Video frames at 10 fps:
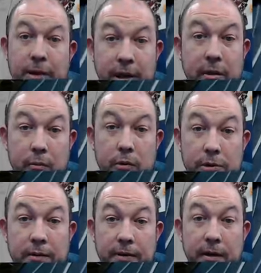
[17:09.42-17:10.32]
keyboards
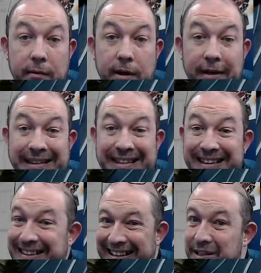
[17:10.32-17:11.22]
I've done, right?
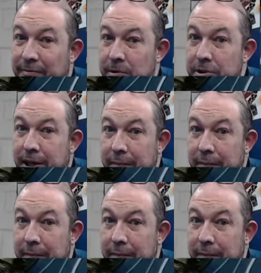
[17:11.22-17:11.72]
That's the first time